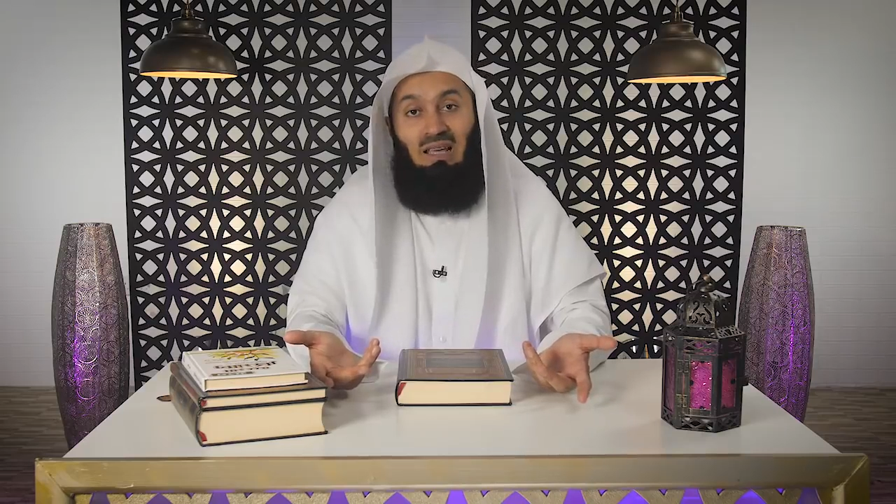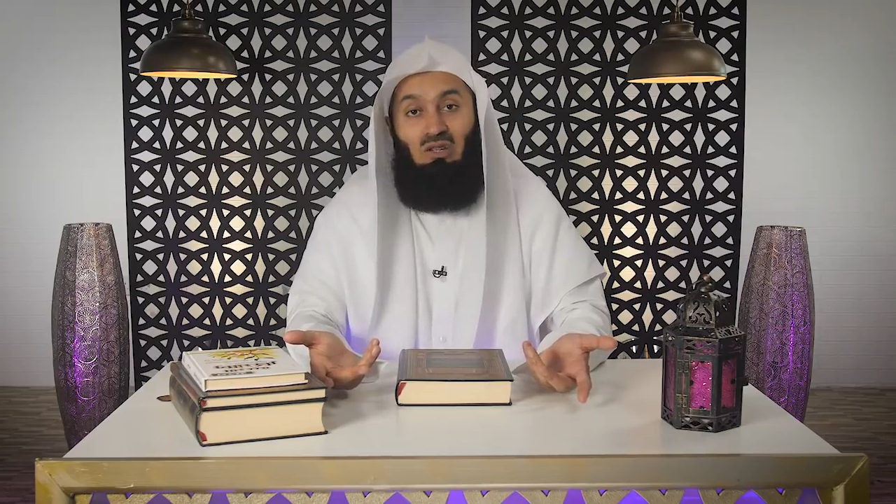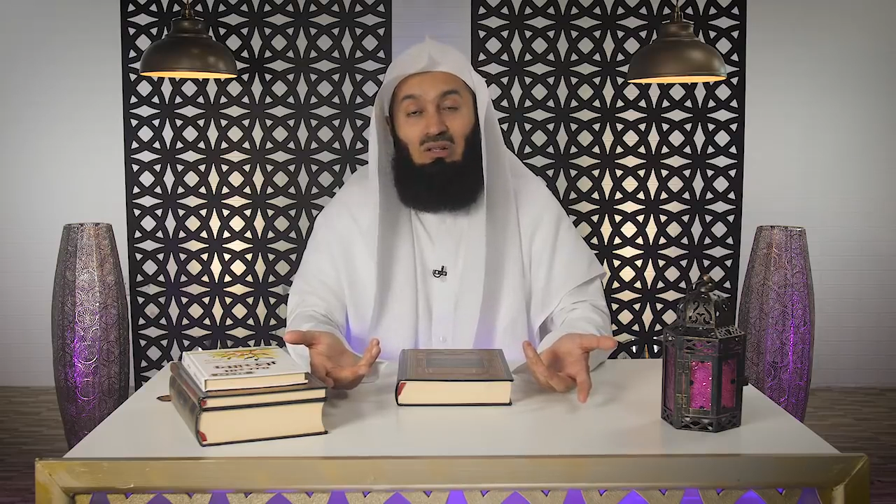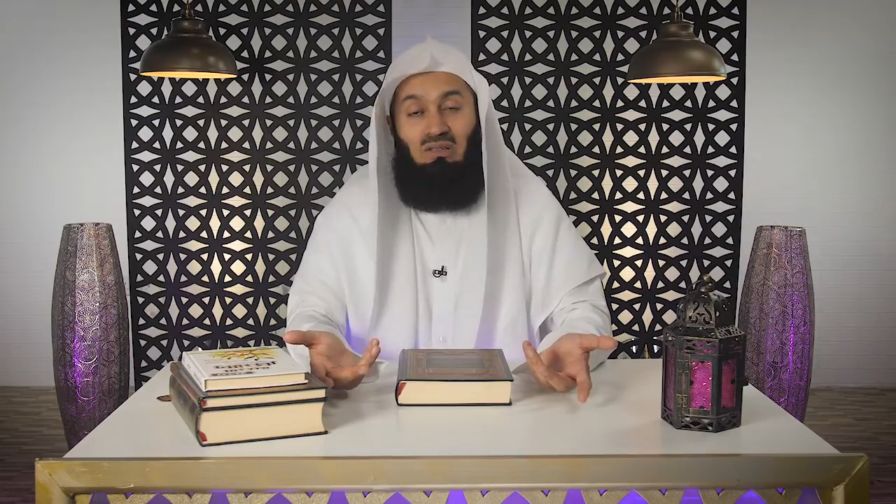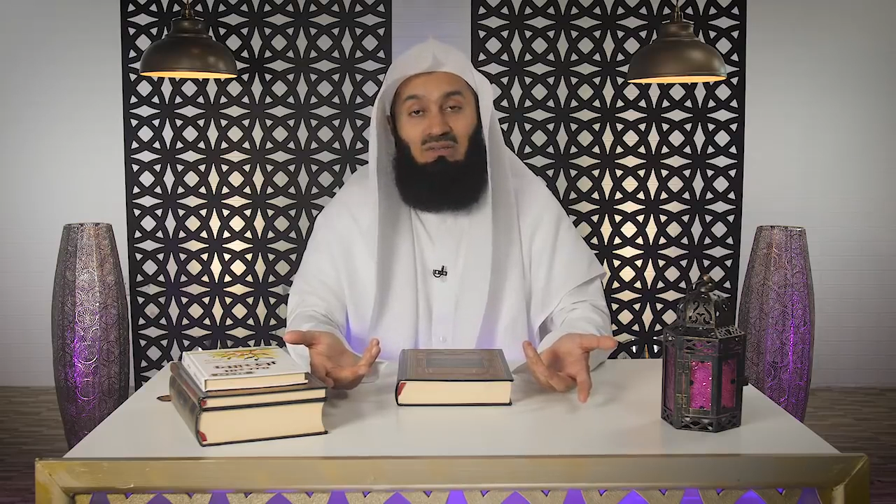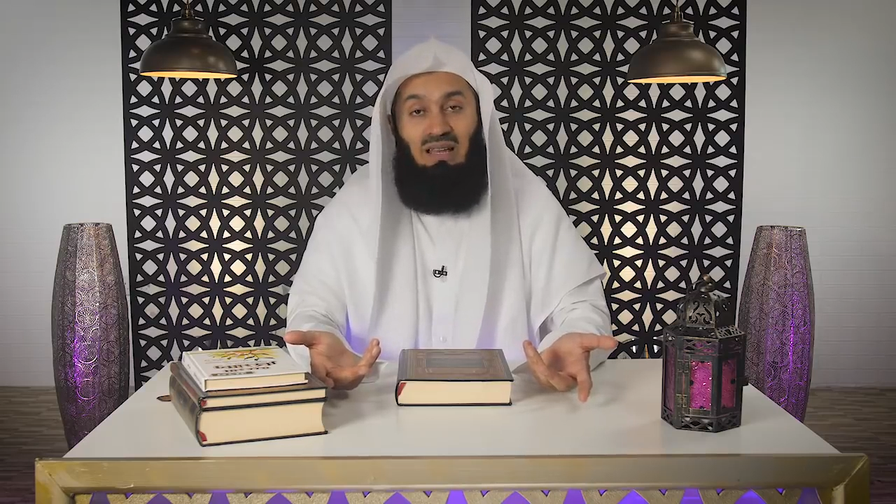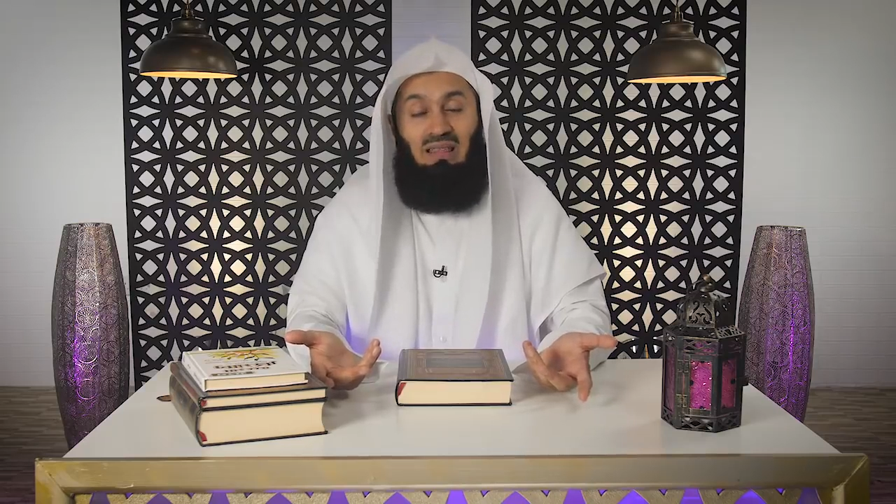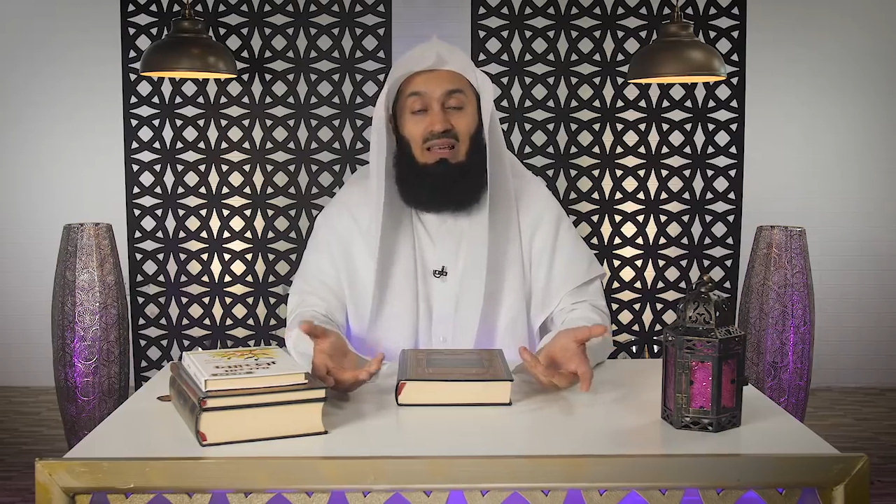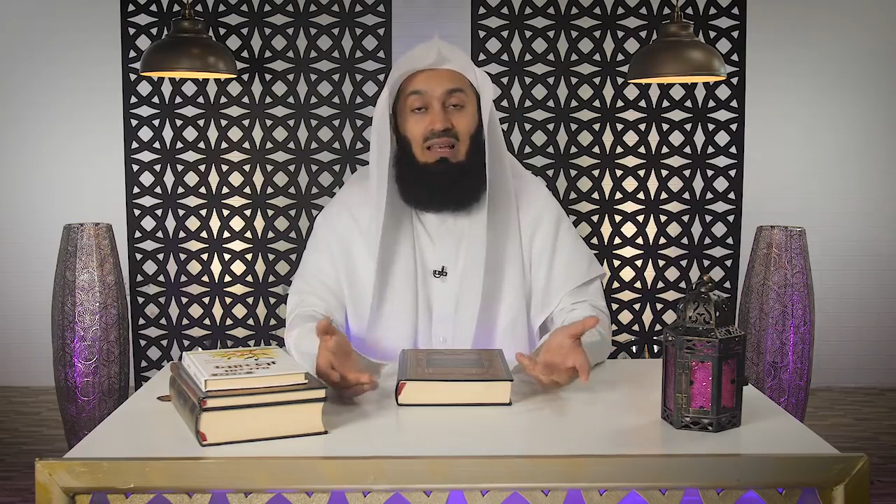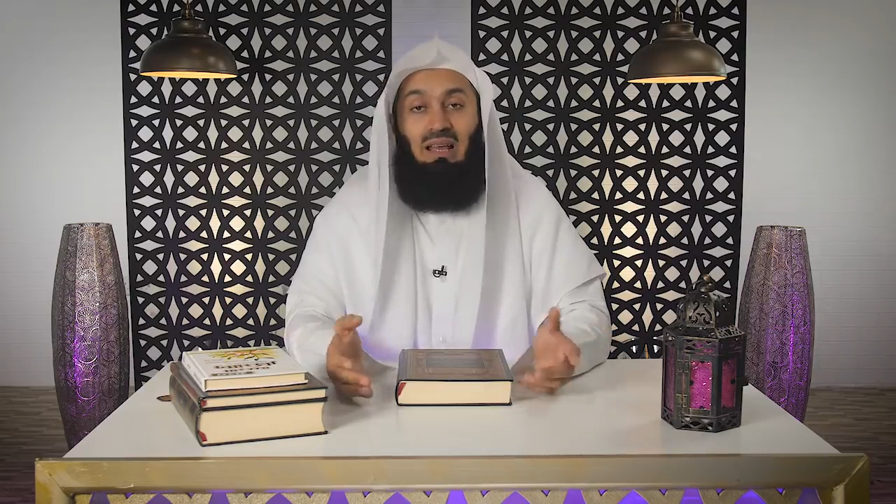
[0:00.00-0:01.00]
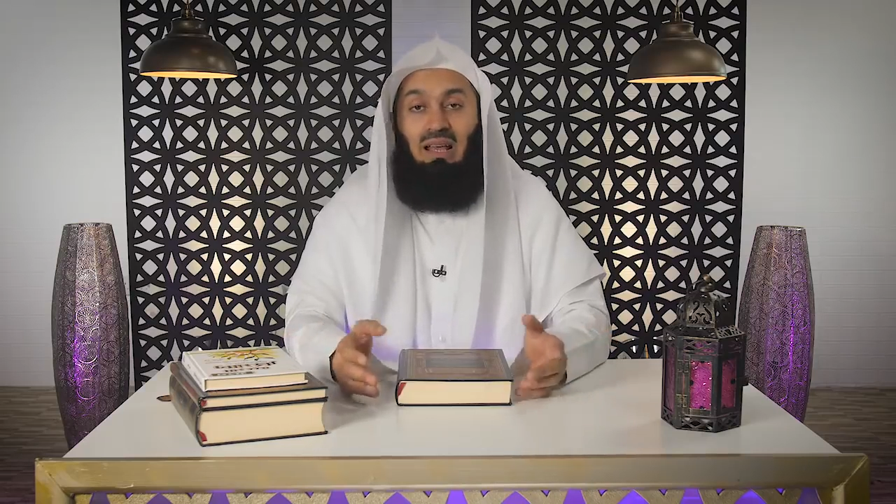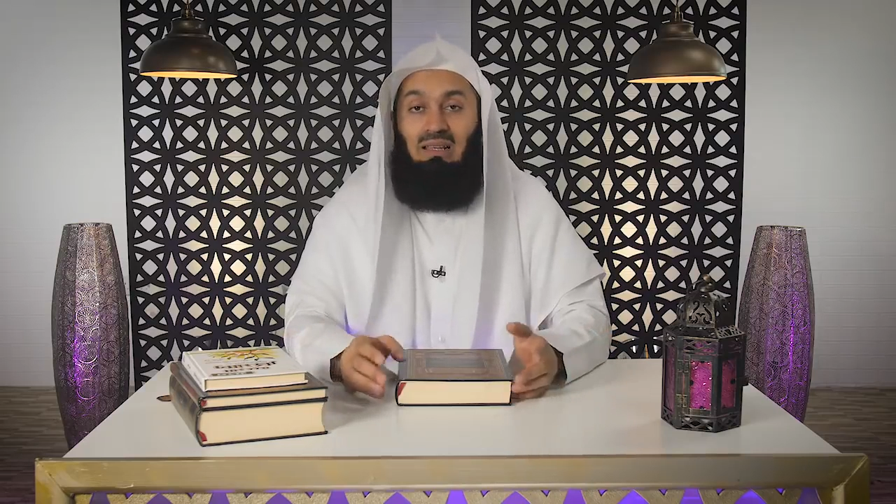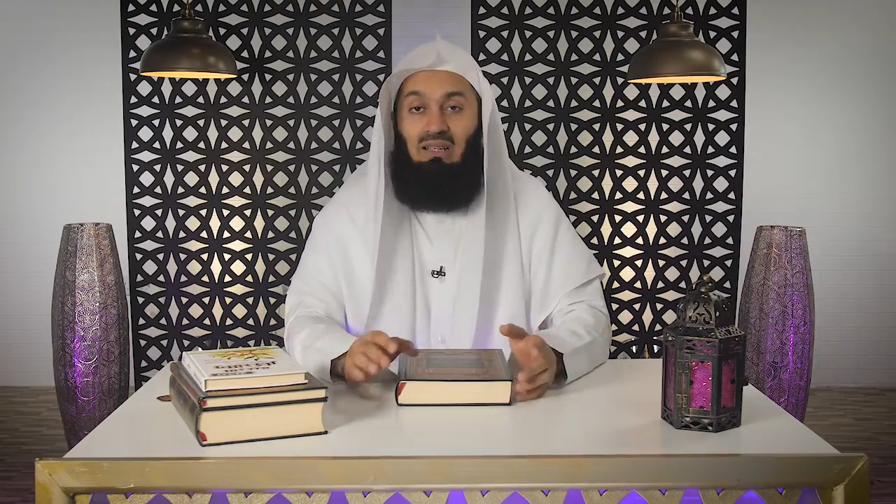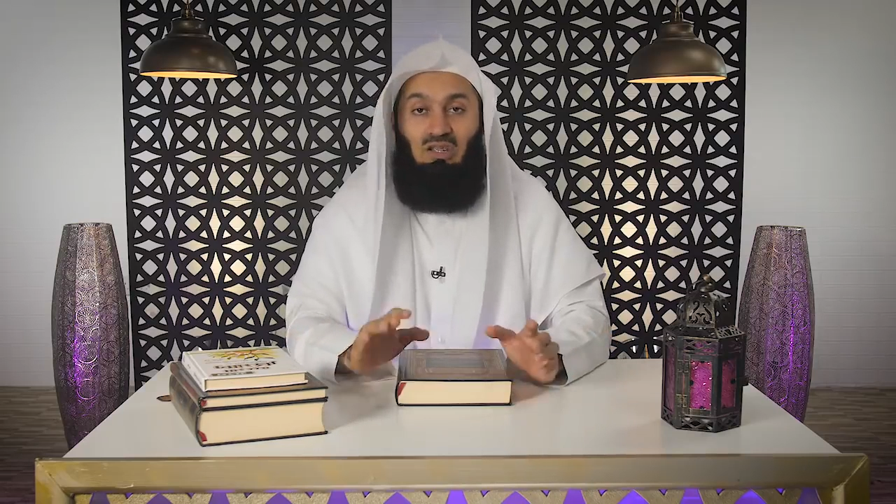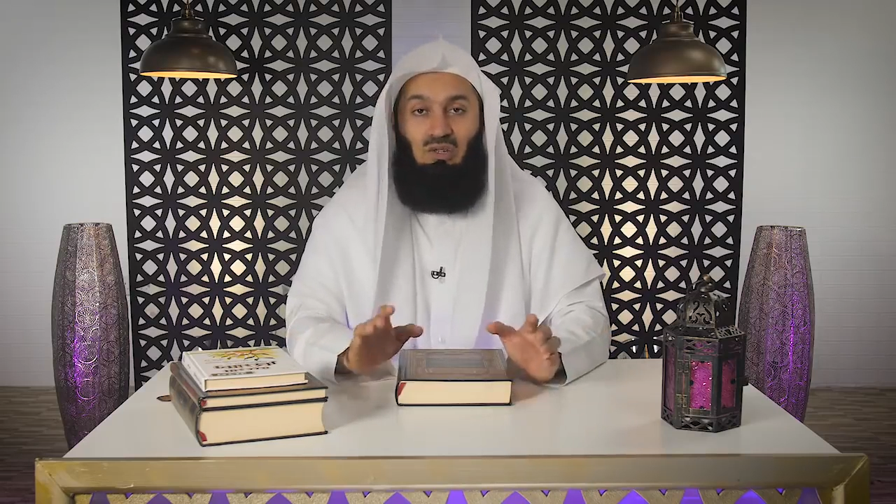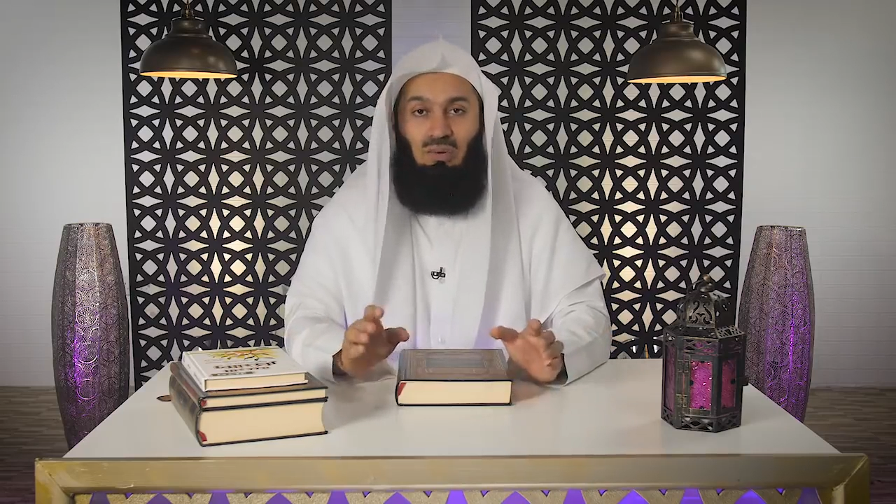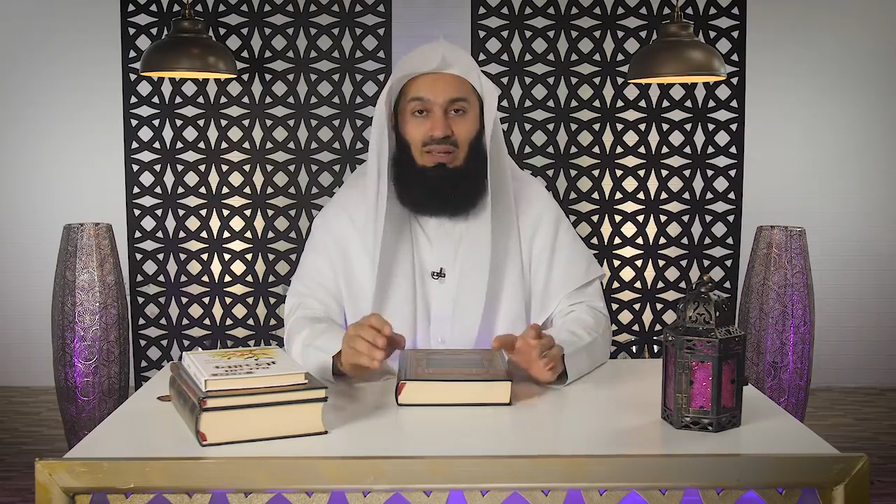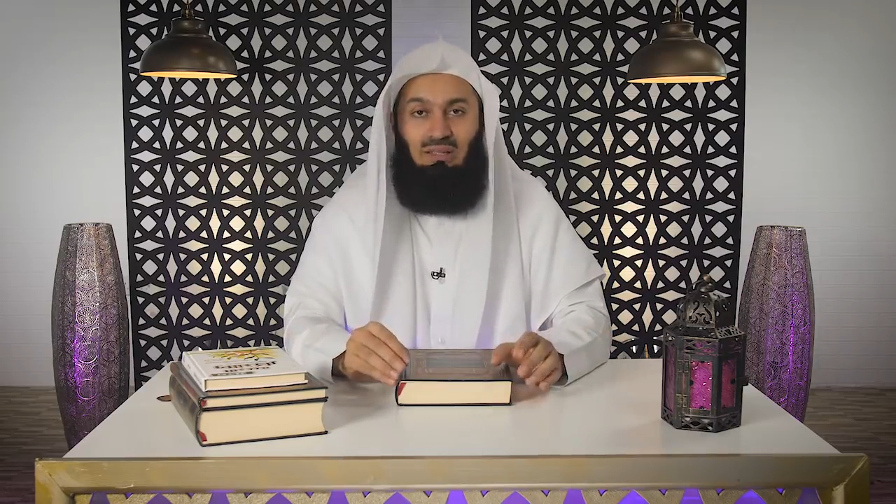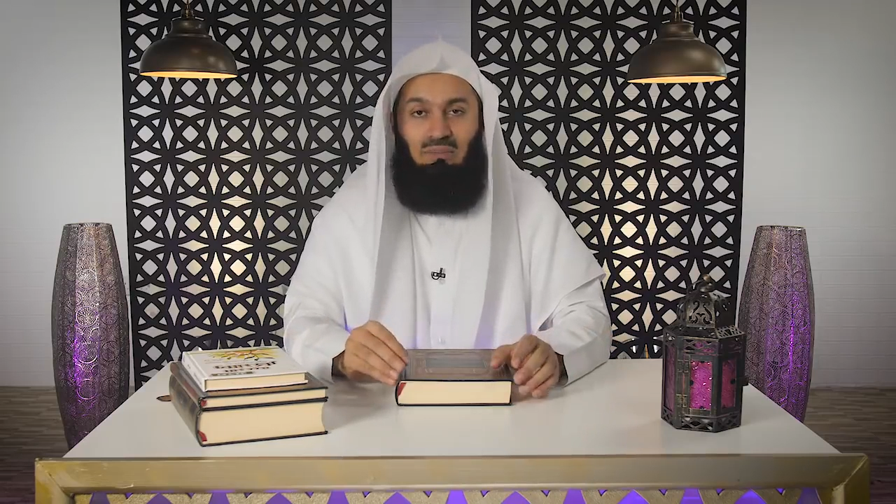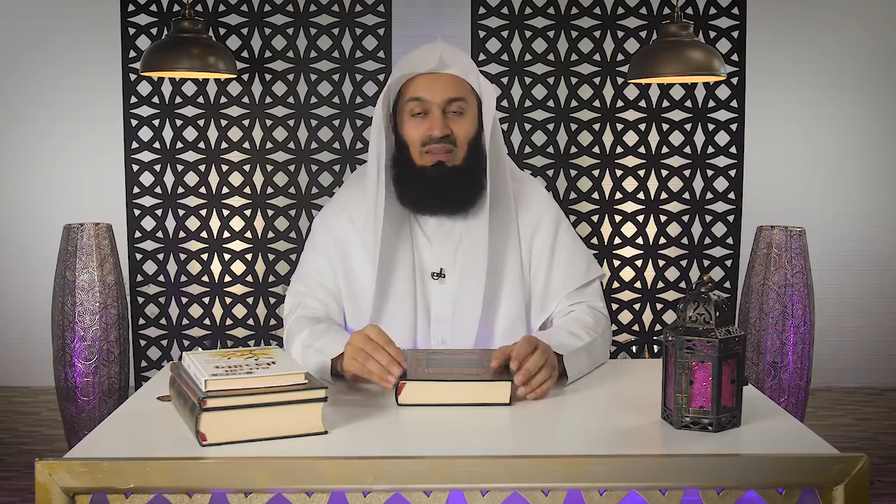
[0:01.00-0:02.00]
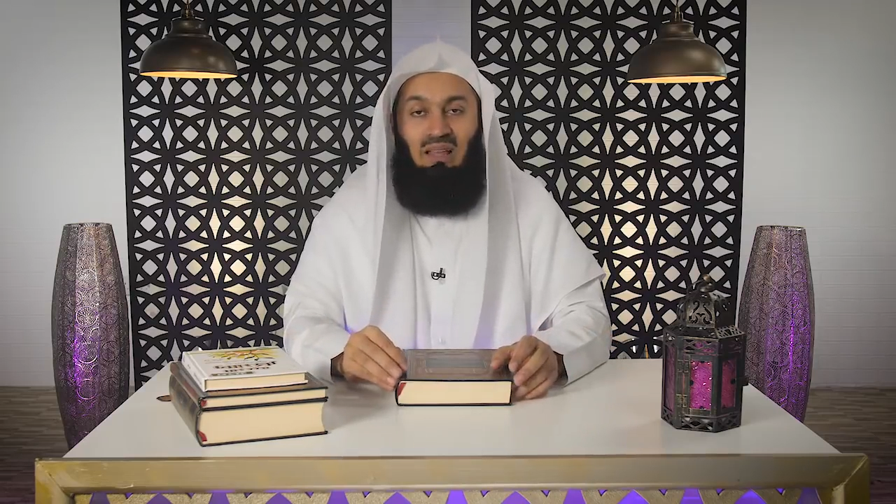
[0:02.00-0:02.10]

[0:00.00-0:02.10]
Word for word: angels of death, and it's too late.